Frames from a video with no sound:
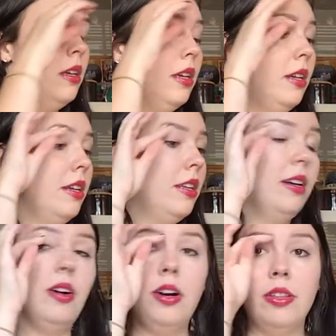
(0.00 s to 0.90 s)
And, you
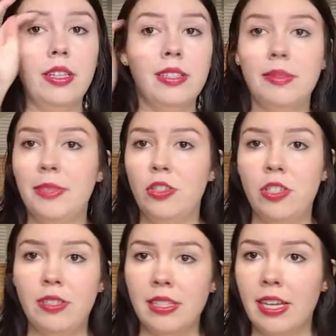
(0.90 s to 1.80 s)
know, all these
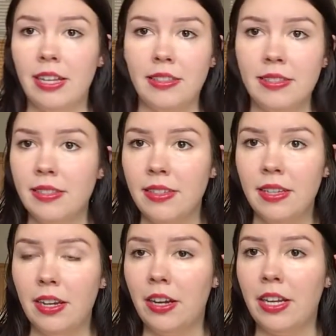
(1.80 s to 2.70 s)
Dimensions kits
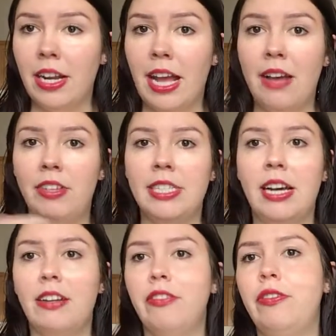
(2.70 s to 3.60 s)
are gonna have a
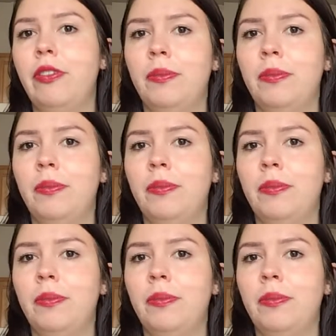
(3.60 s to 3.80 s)
ton of,